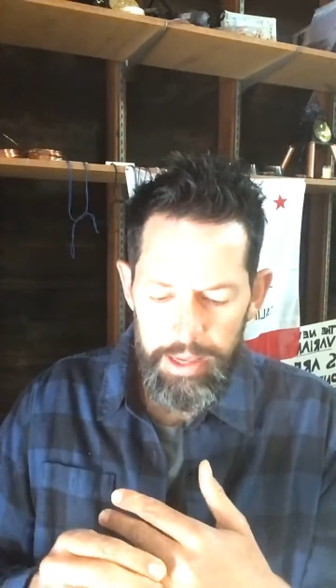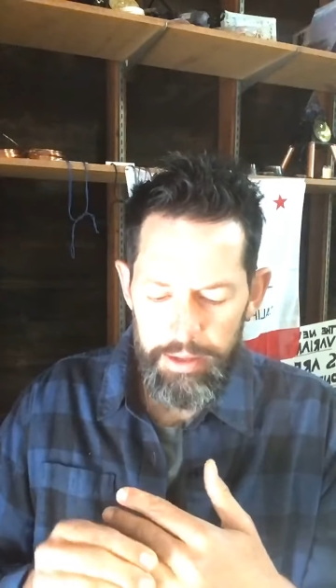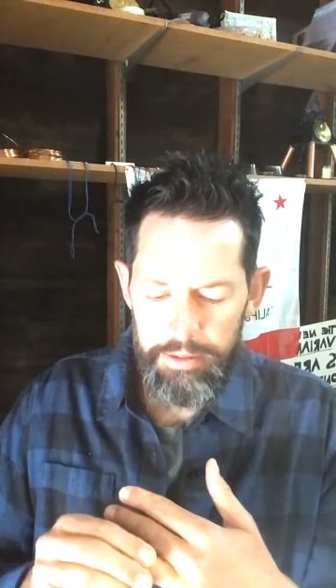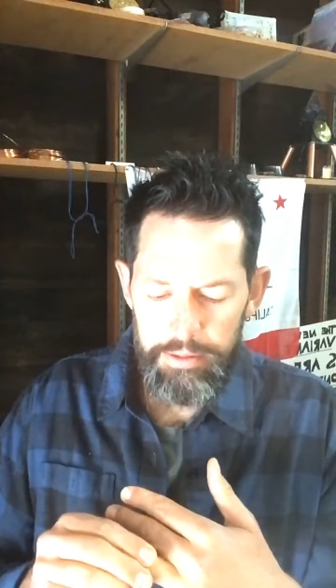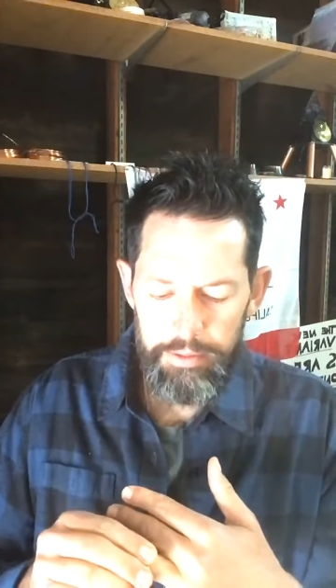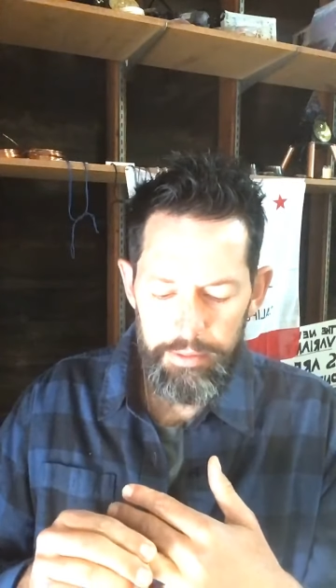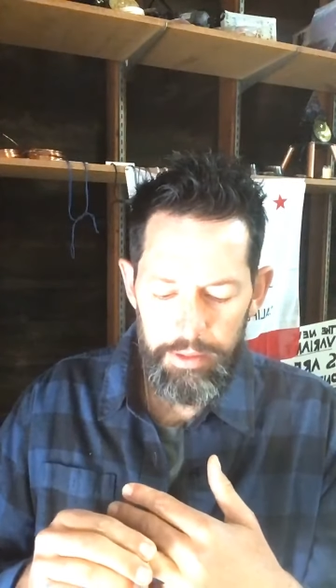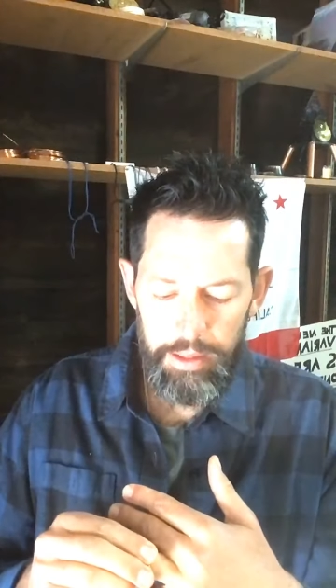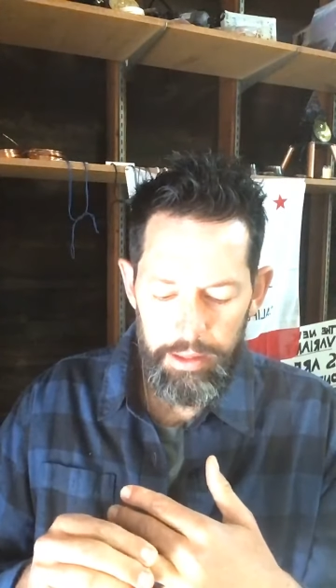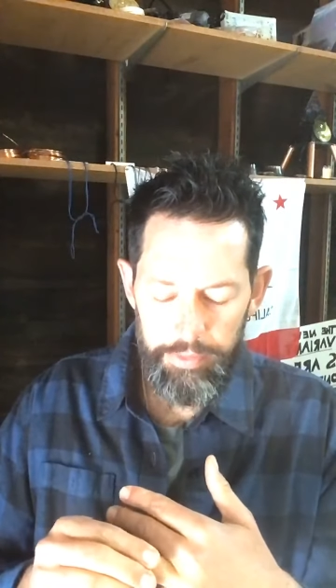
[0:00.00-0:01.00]
and
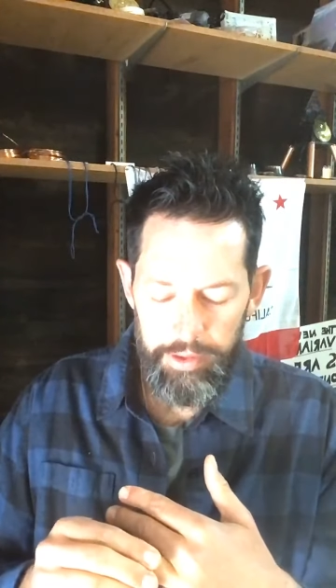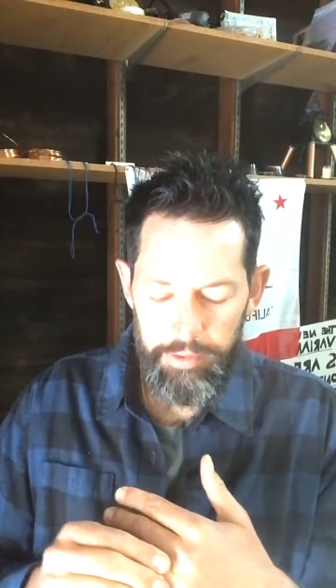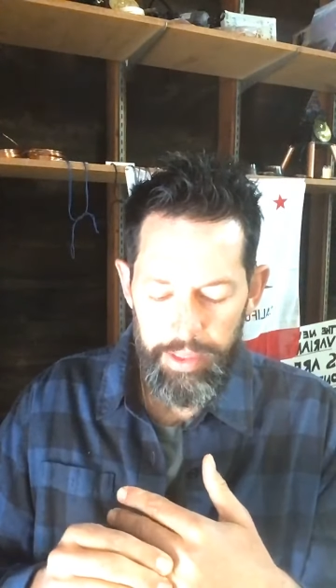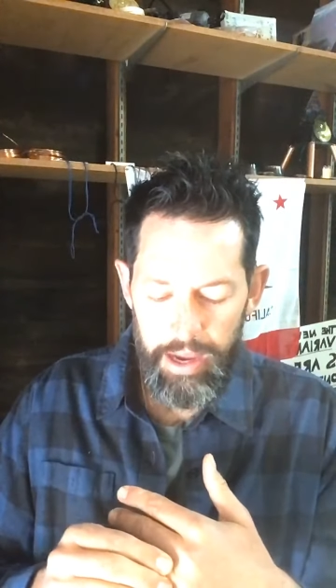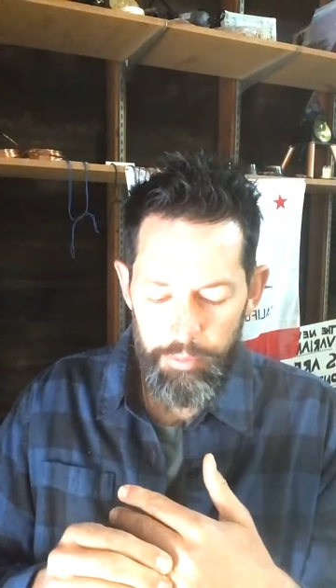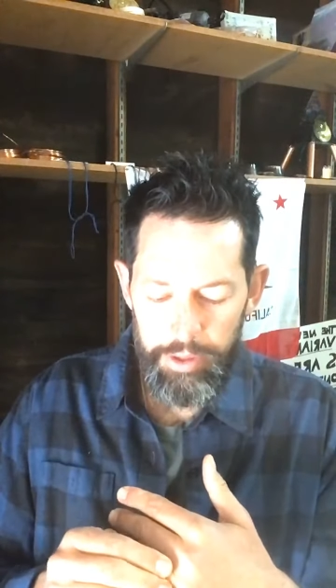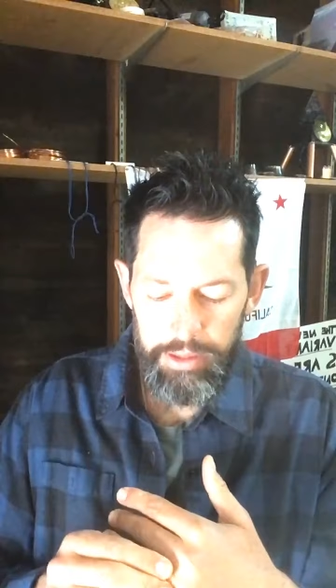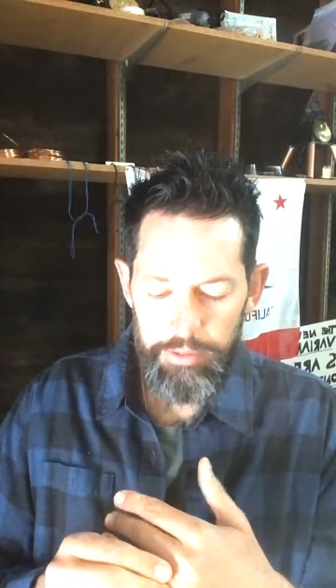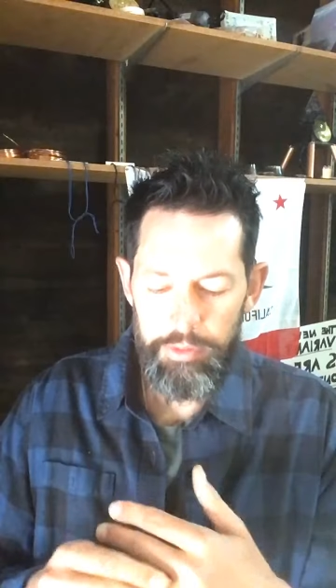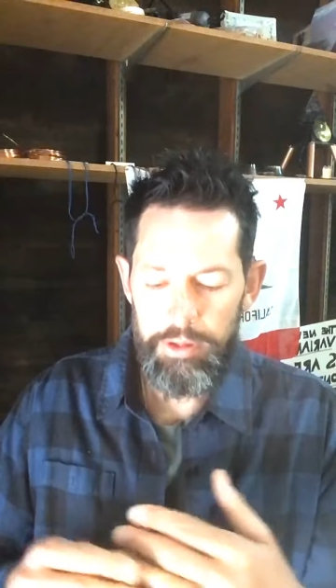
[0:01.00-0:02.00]
then that
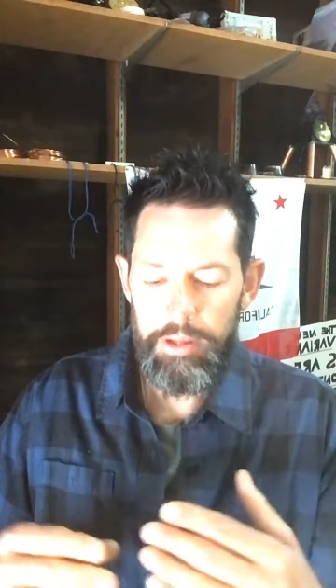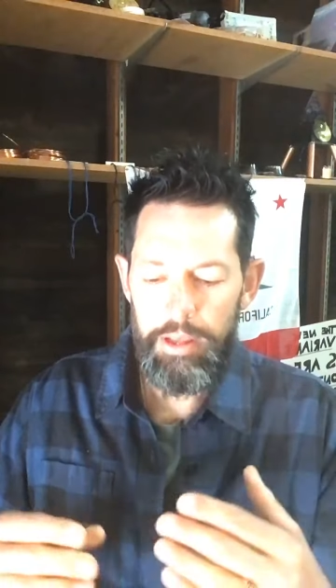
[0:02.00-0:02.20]
way